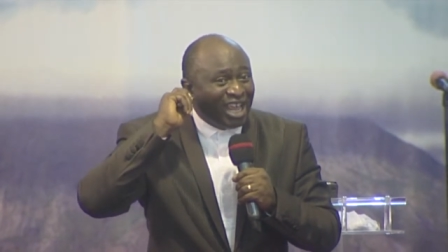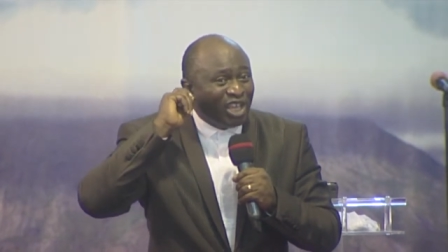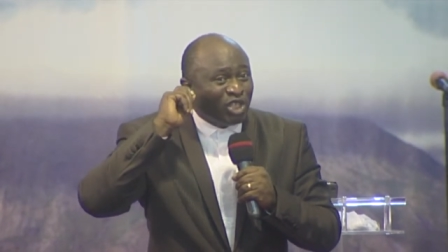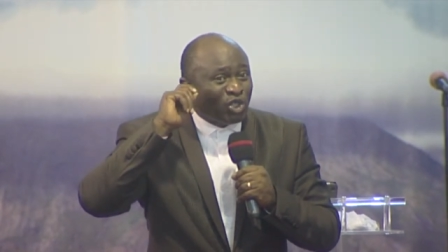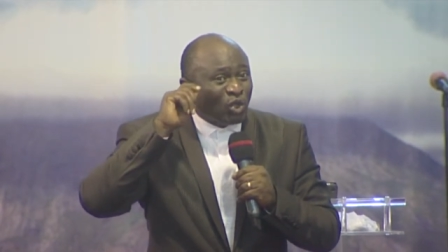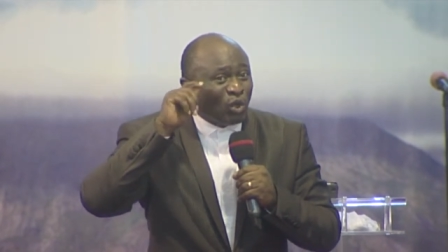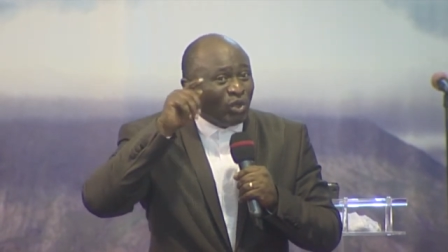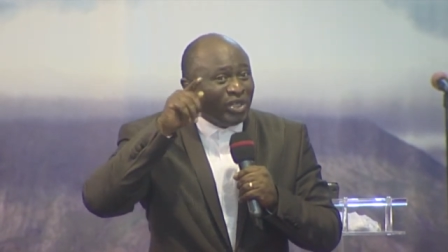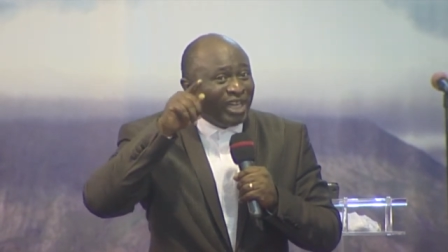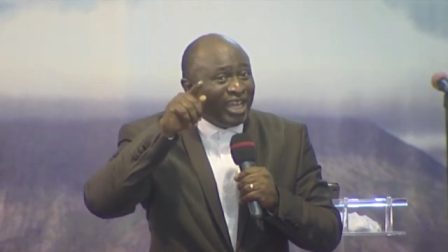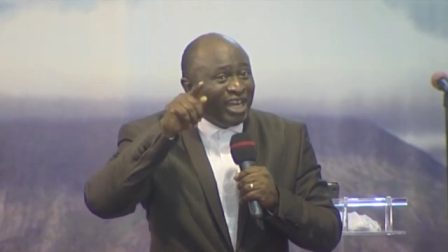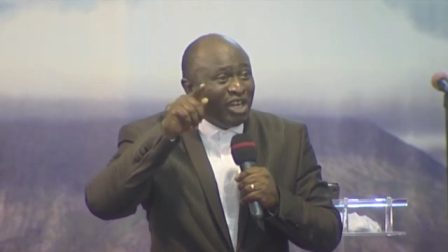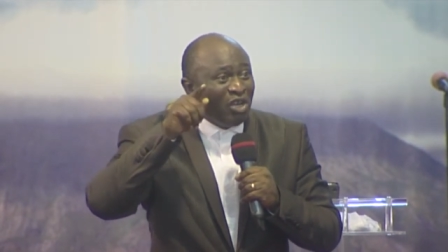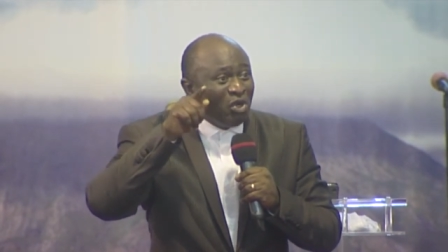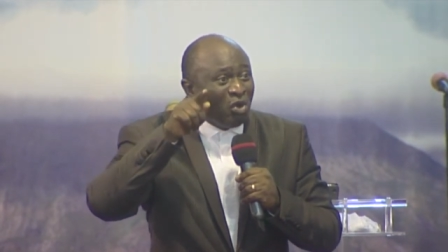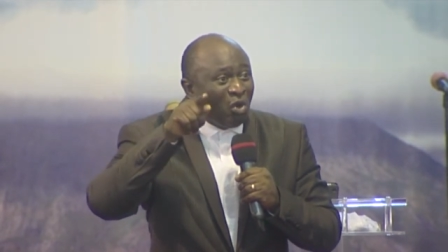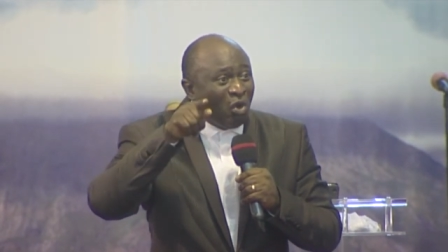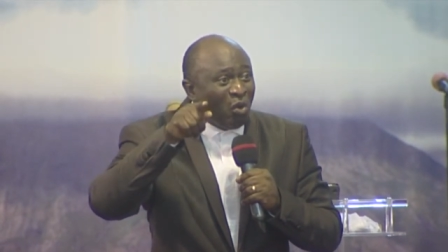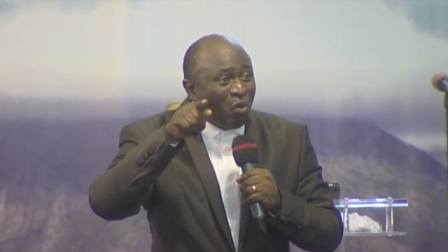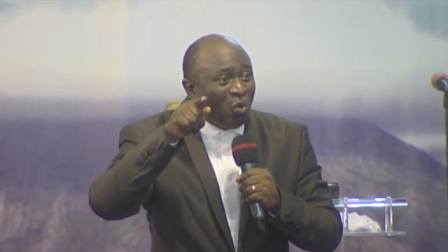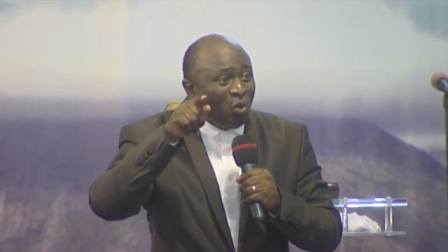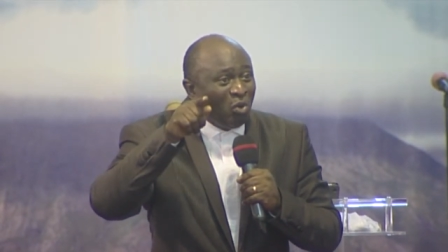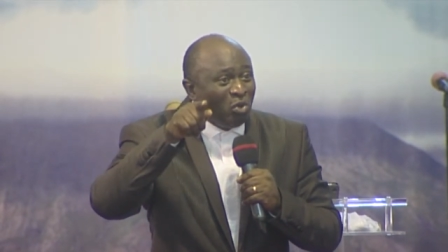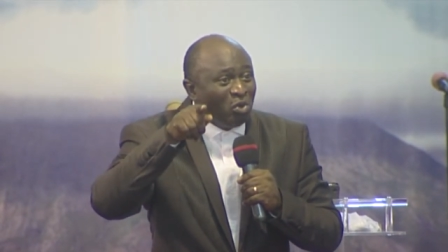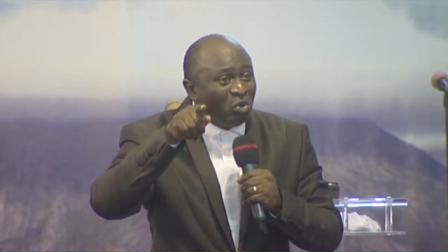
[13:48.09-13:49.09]
So they
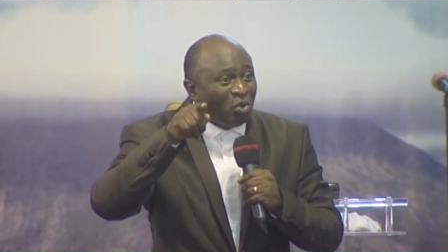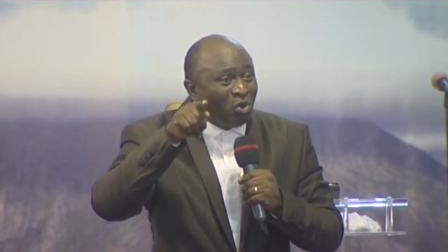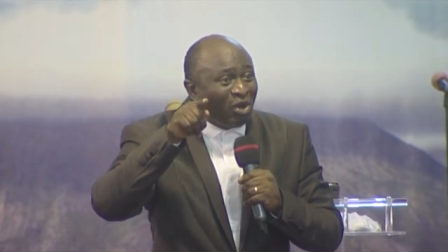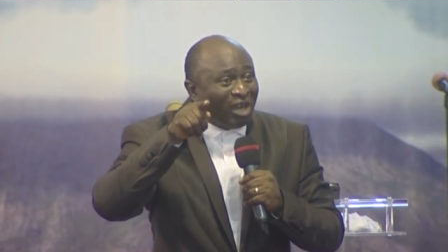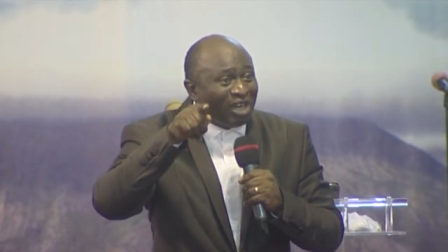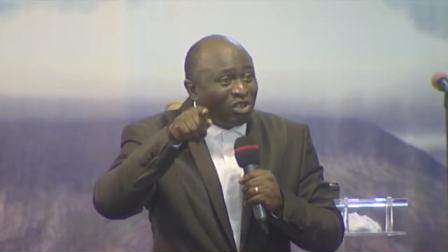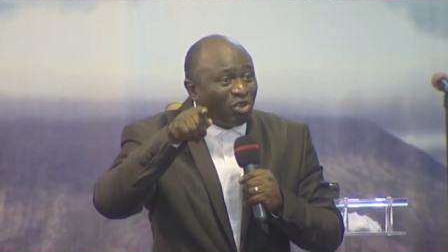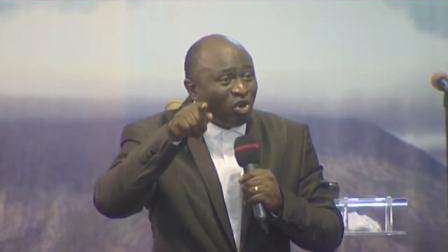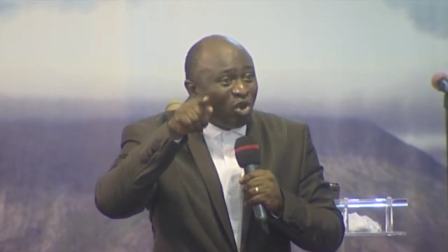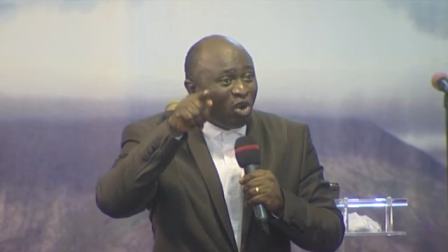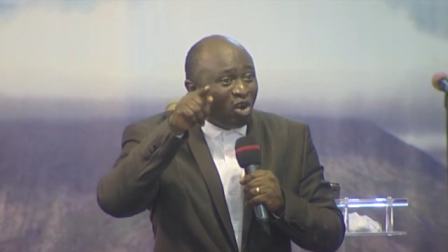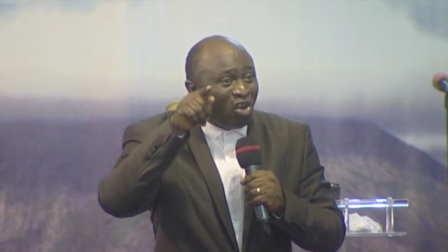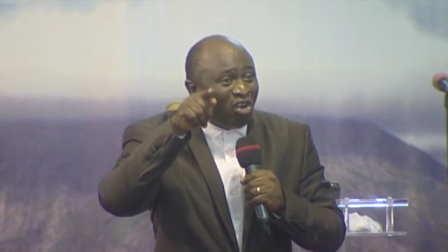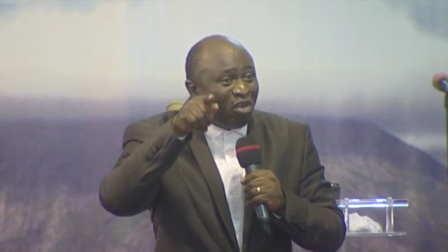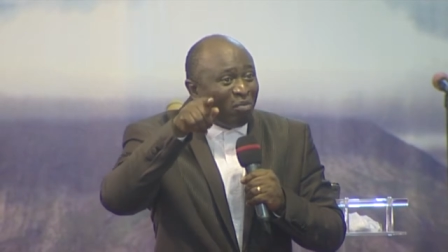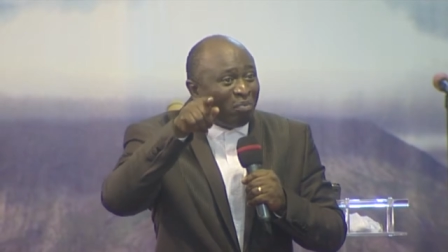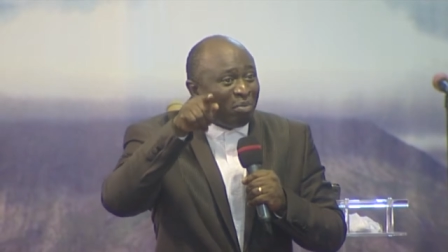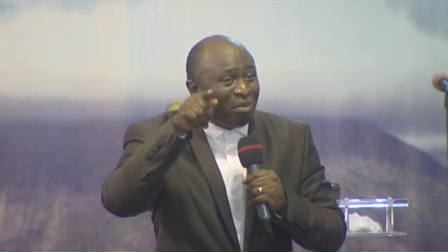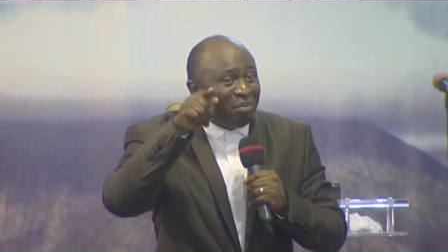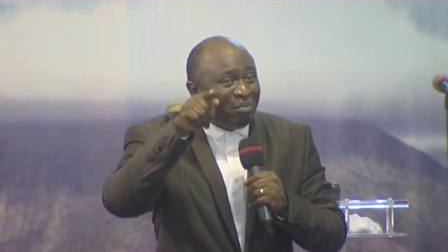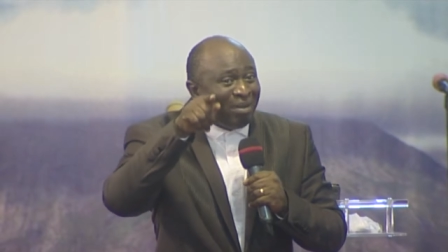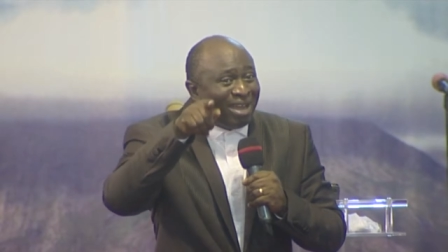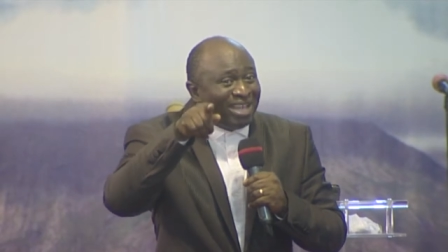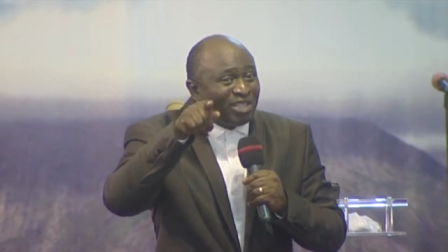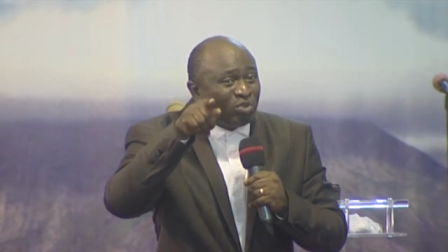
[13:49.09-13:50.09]
know who you are. Don't
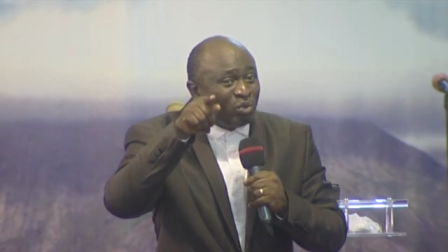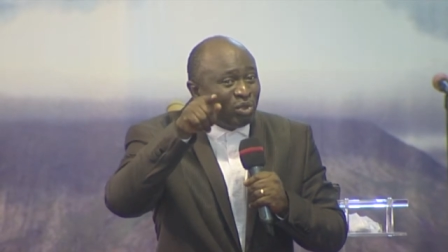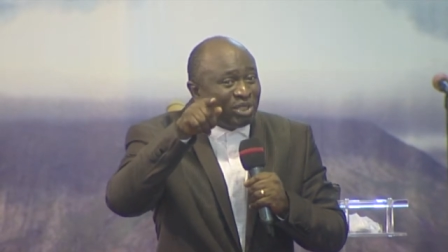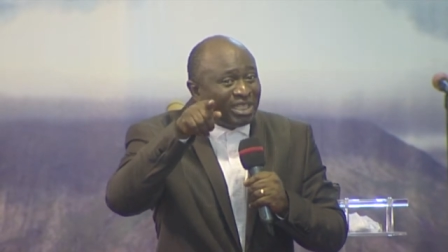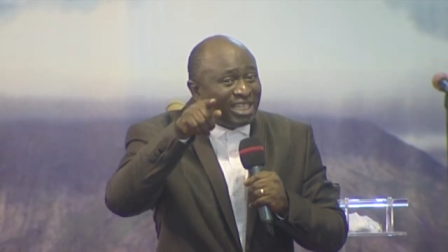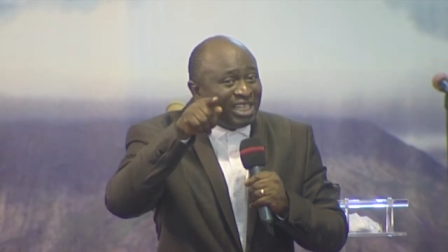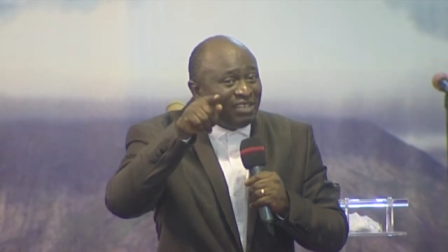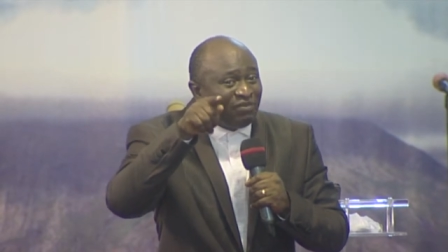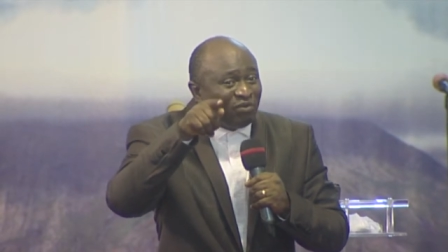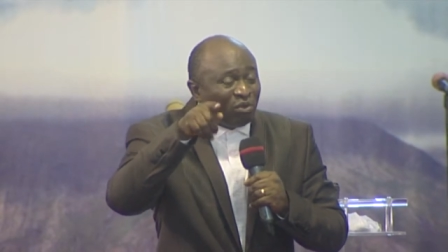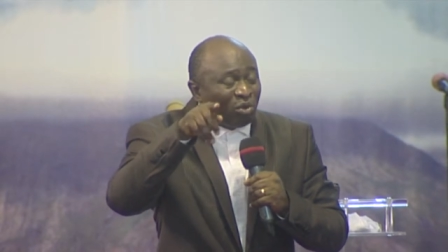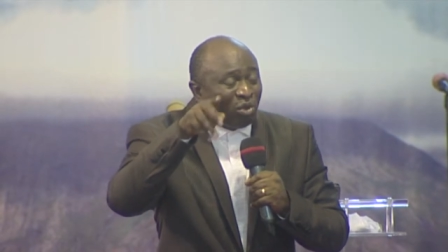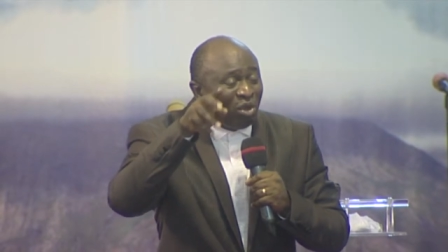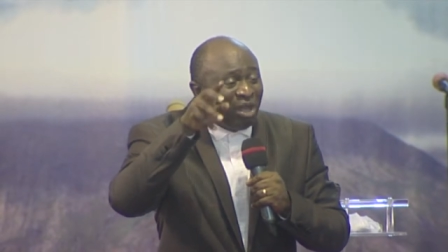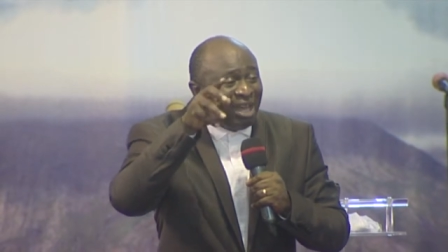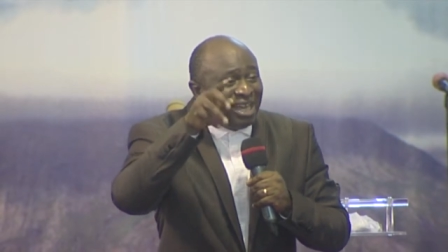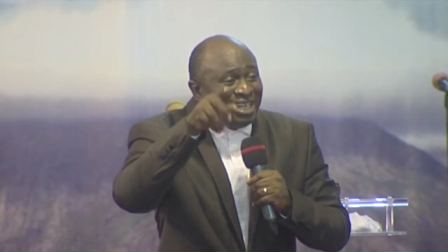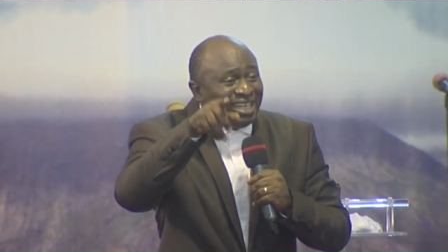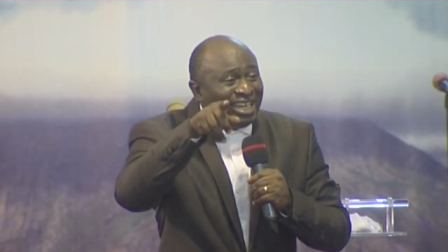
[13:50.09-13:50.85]
compromise with evil.